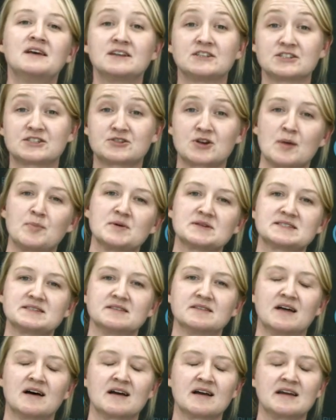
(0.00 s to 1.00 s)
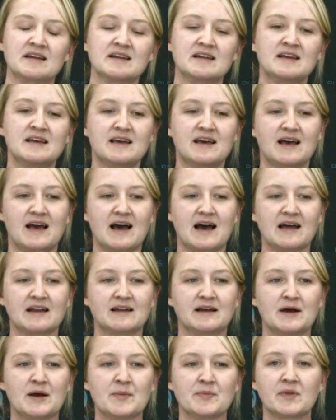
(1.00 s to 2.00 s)
just drop us a line at
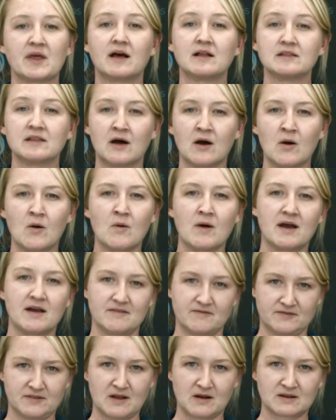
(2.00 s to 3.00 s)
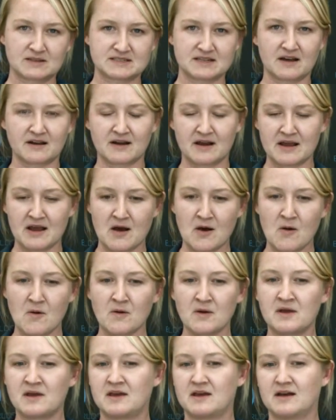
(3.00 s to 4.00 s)
hello@flux.io